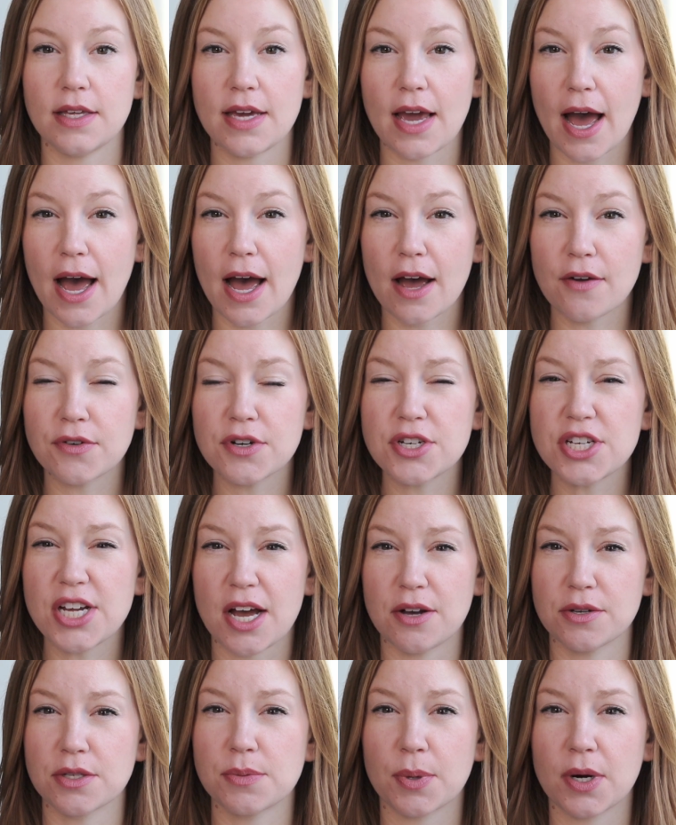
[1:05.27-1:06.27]
The average
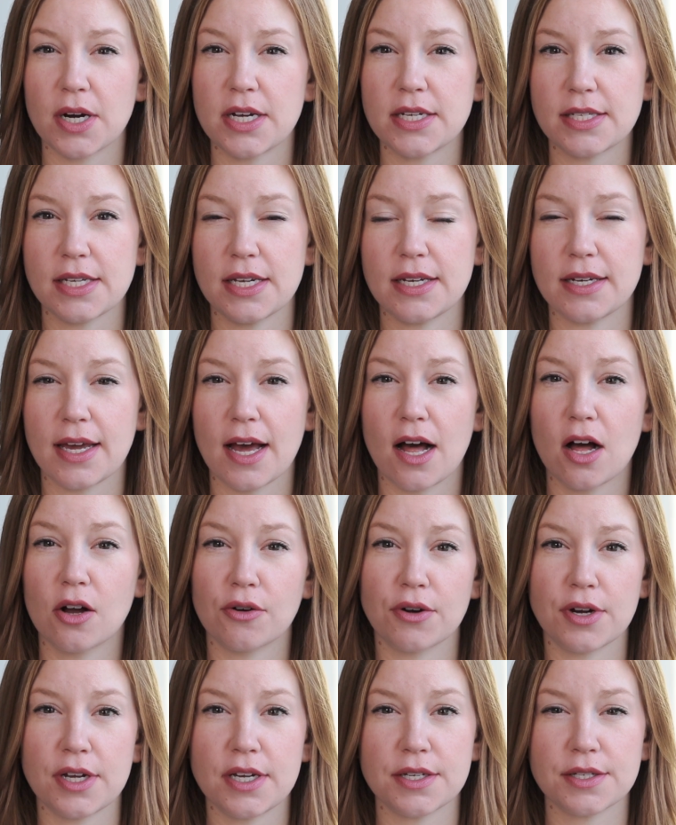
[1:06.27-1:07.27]
house price in
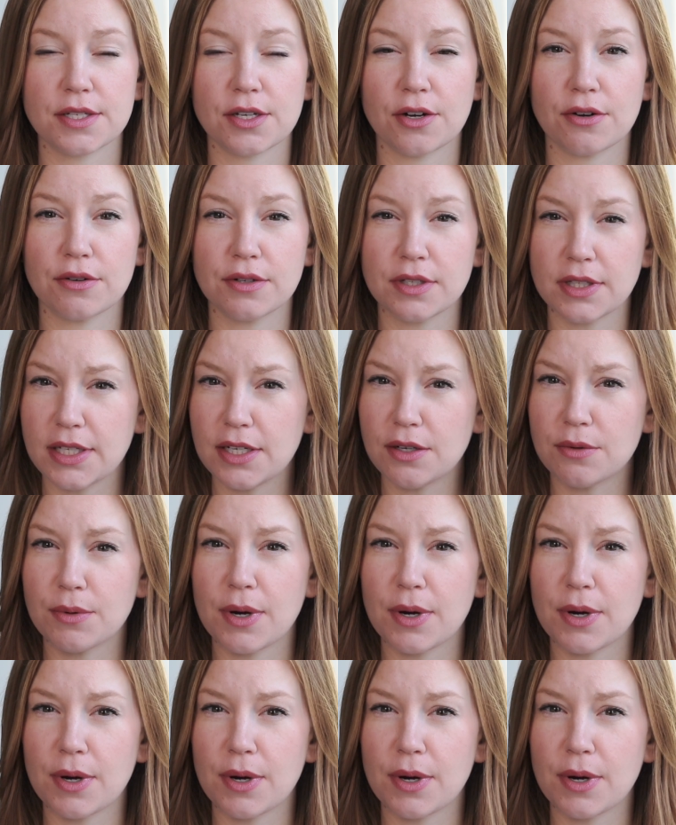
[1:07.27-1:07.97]
Calgary is currently